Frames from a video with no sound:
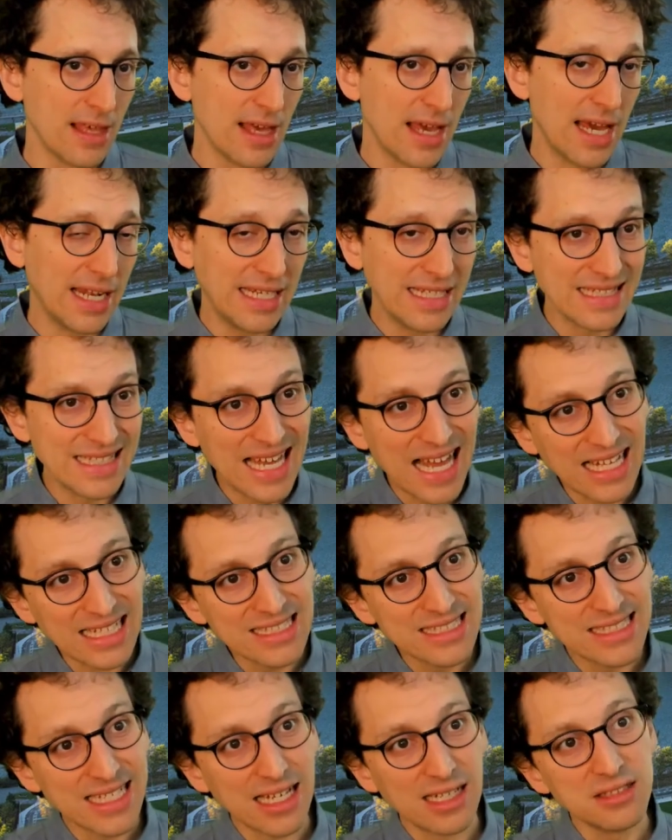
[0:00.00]
And in that
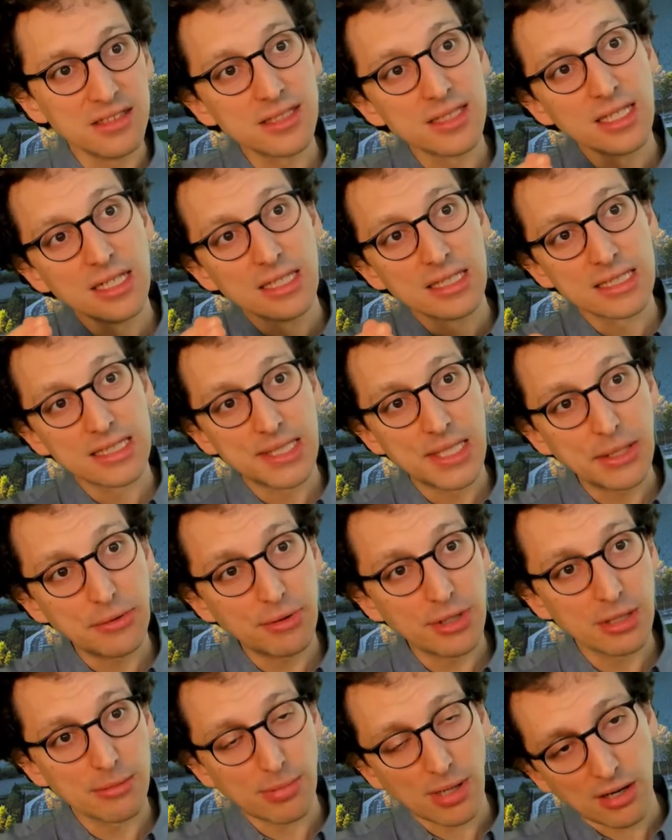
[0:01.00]
sense,
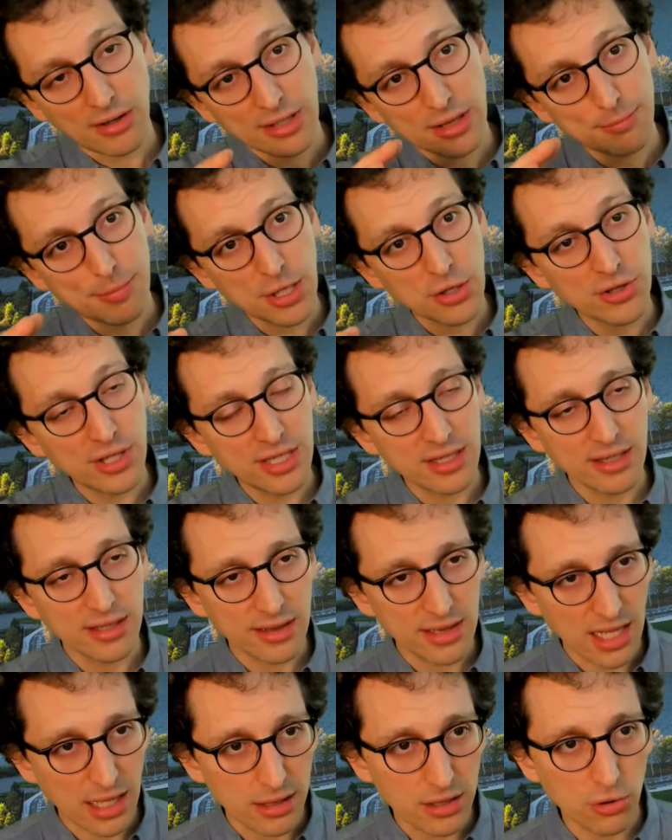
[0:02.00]
CerealBar, especially in those
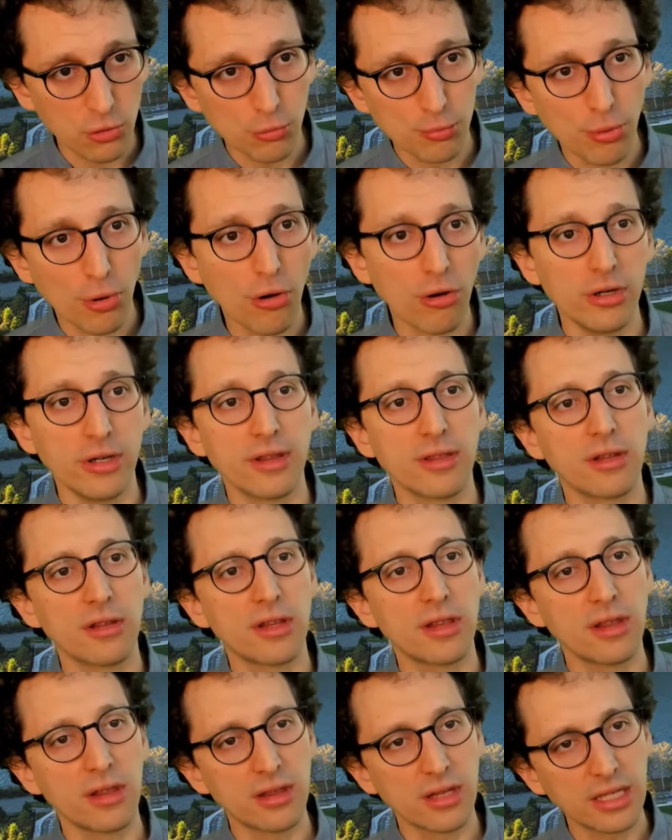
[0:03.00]
last 2 points,
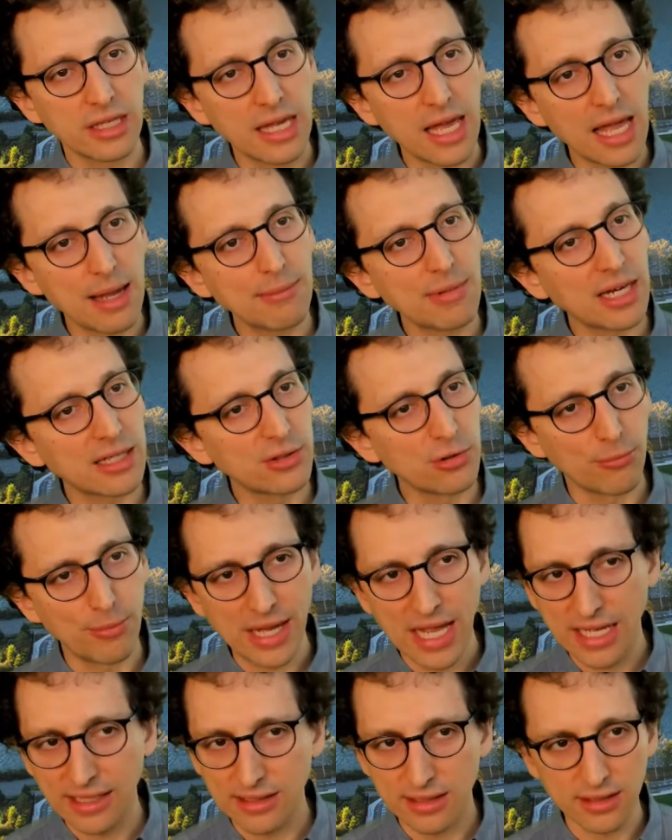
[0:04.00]
that it's a game-like
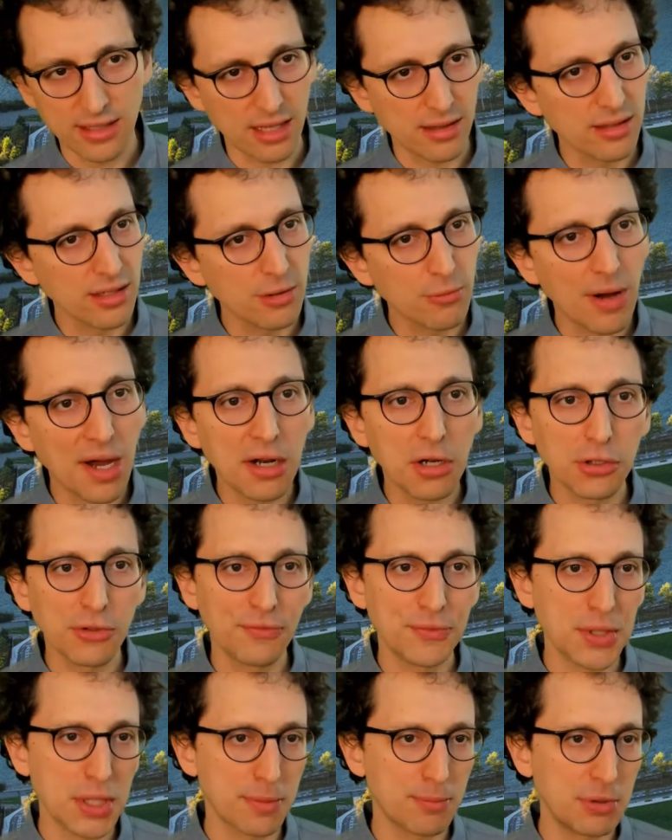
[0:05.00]
domain that does require a lot
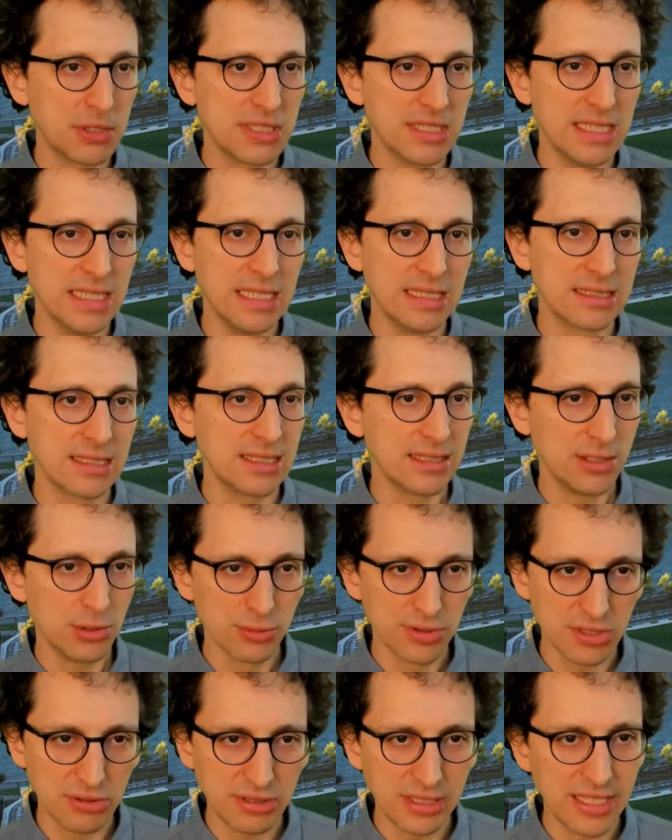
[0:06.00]
of expertise and
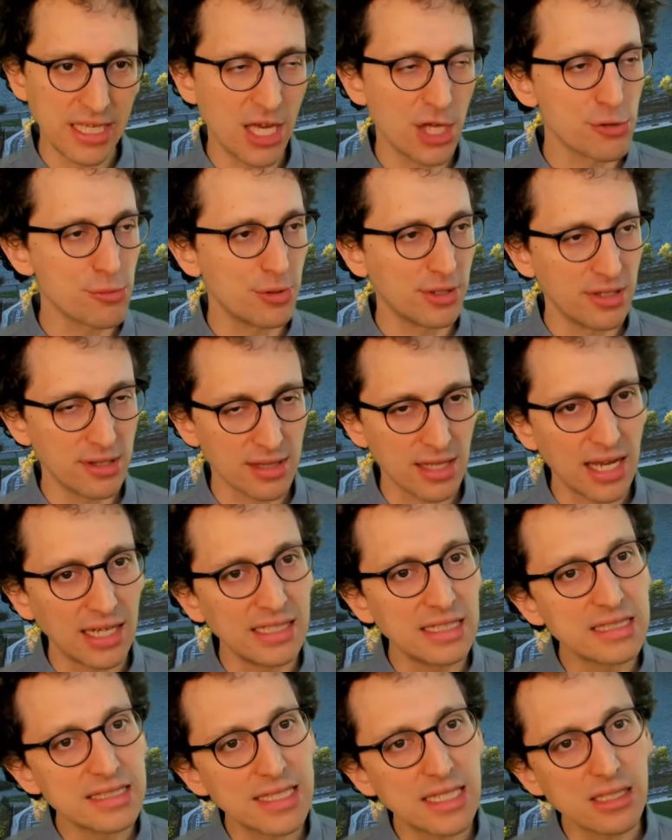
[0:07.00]
user engagement is highly
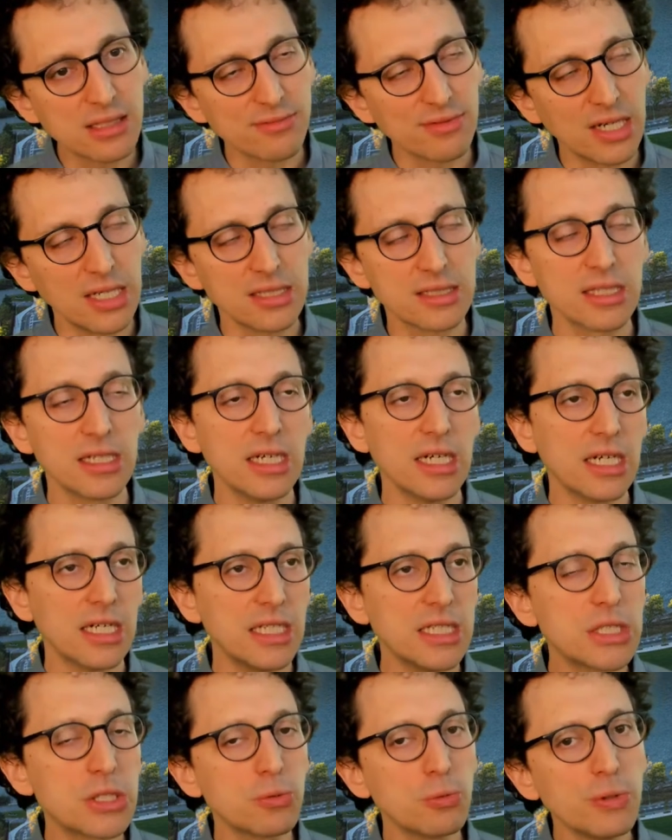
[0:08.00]
incentivized.
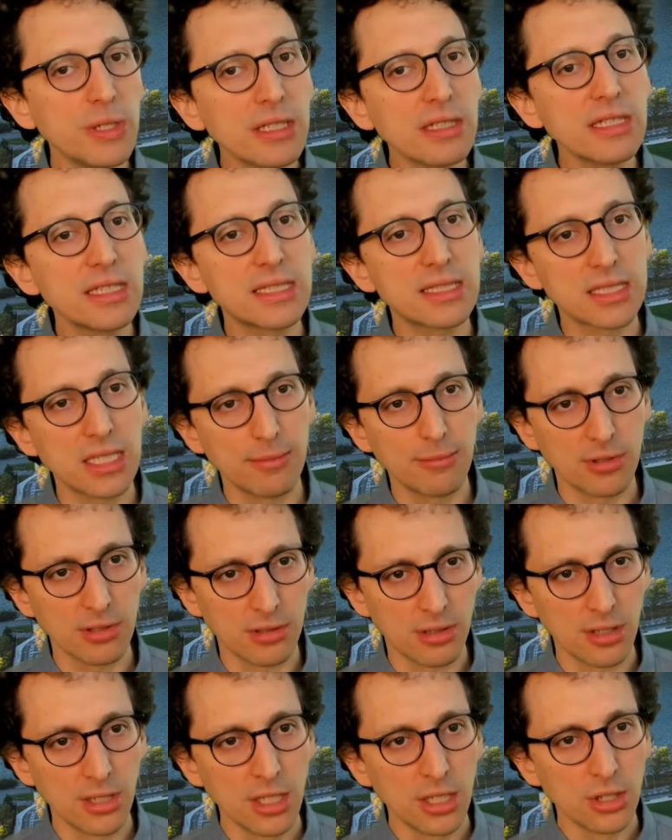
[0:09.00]
It's really
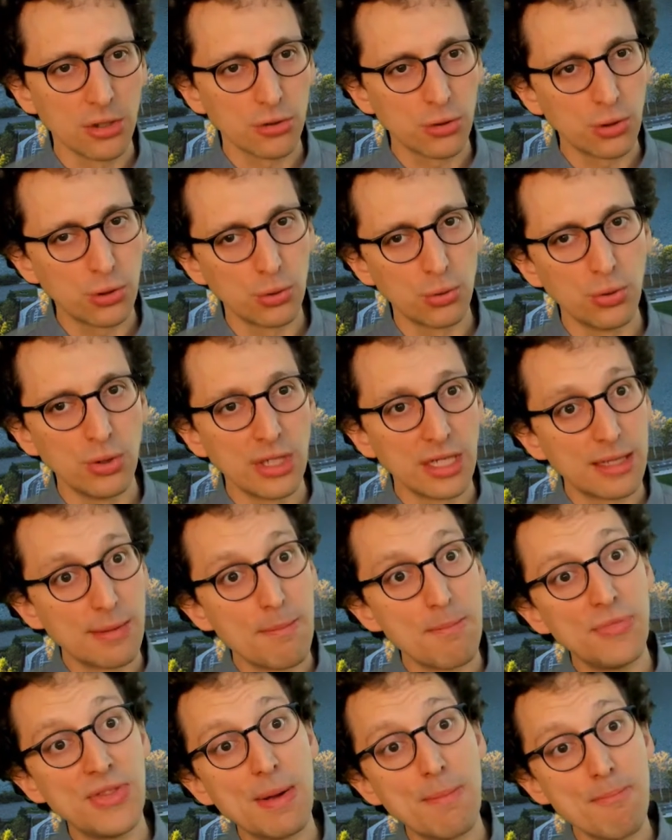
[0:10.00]
similar to
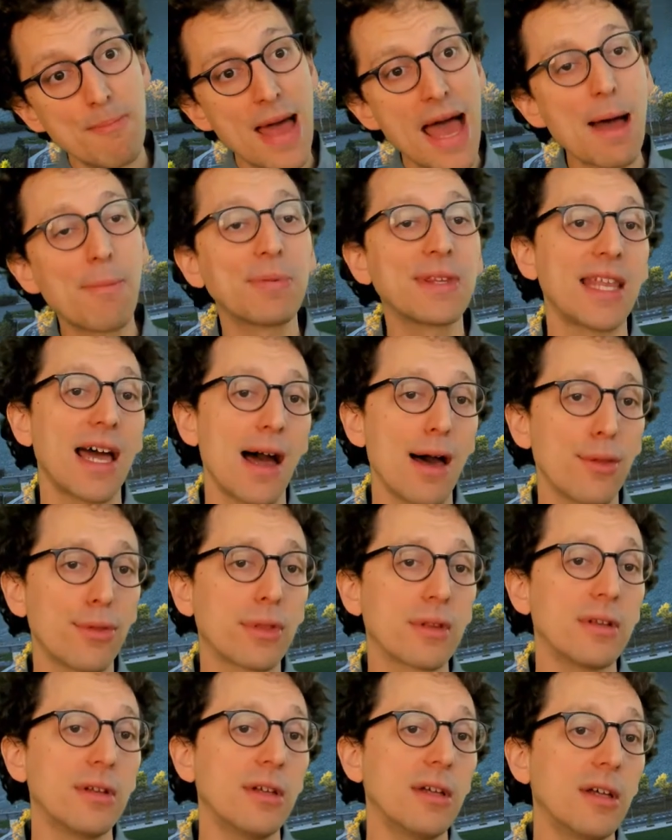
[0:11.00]
the map
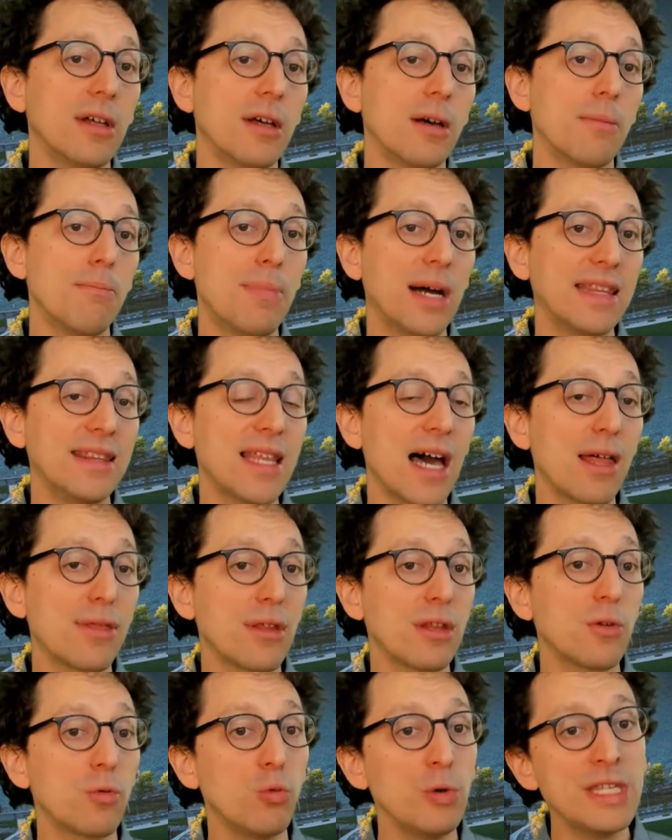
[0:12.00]
task, but does
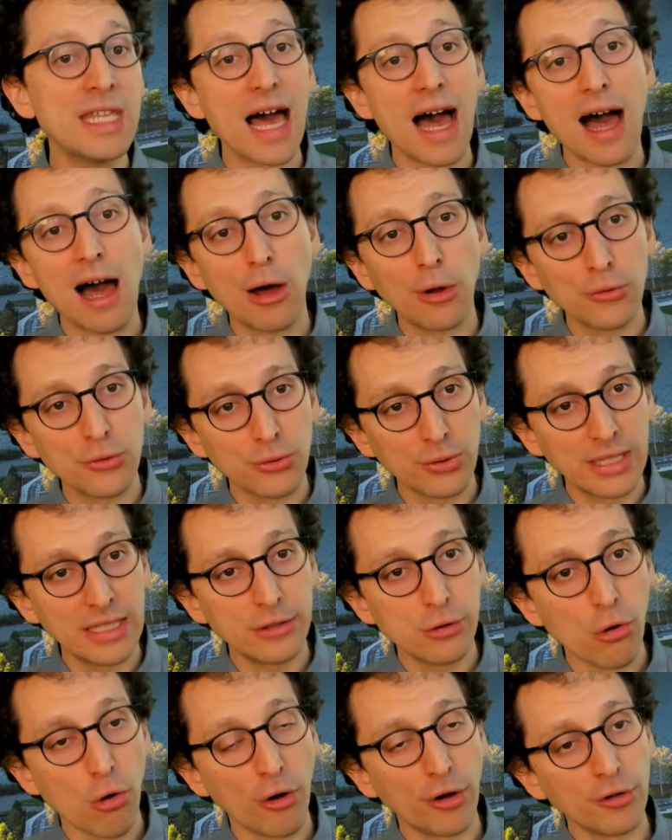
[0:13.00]
it without really
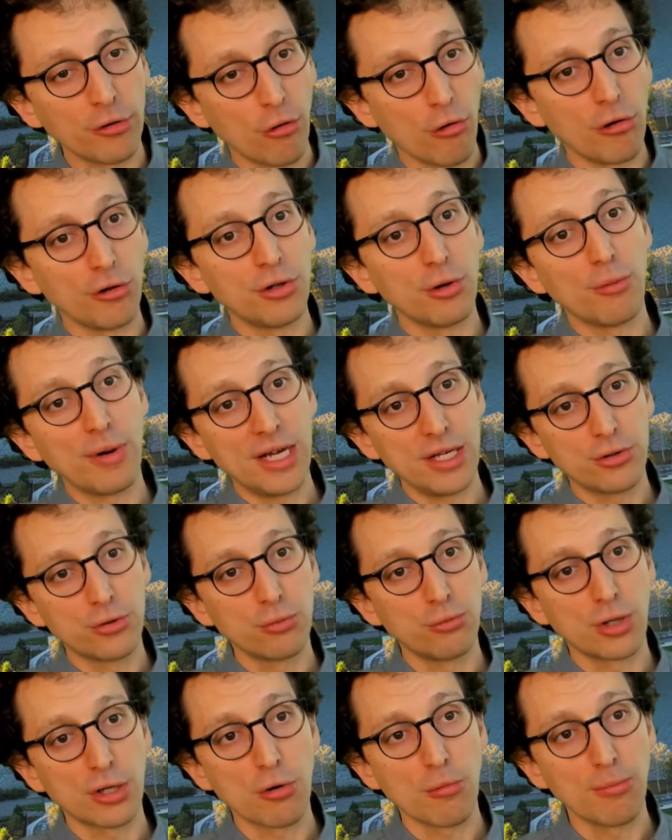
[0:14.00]
going all the way
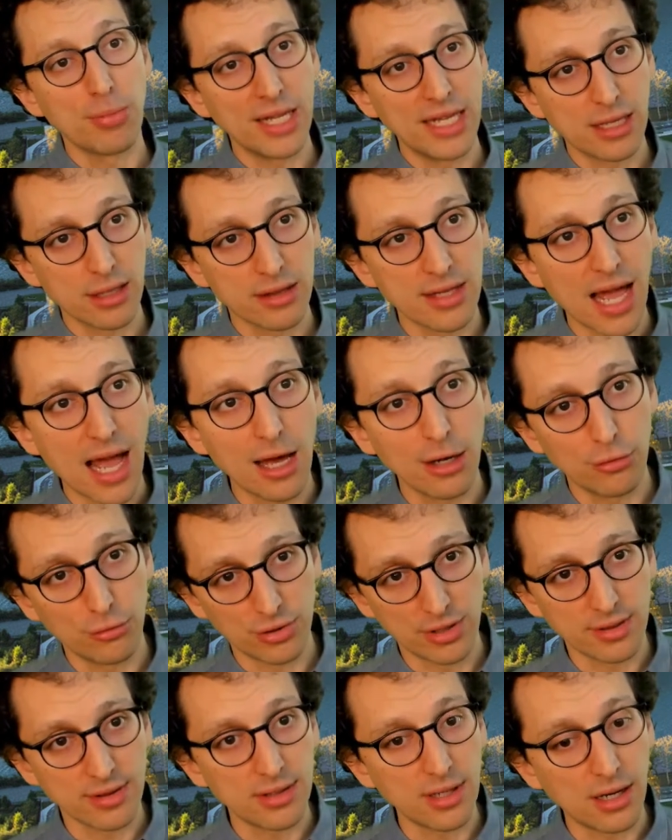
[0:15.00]
to a complex dialogue
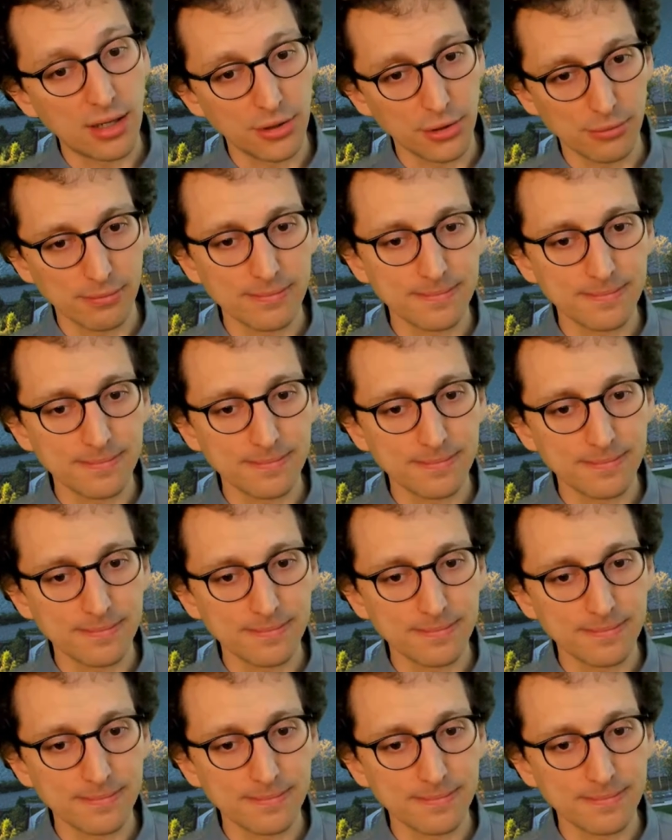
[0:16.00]
scenario.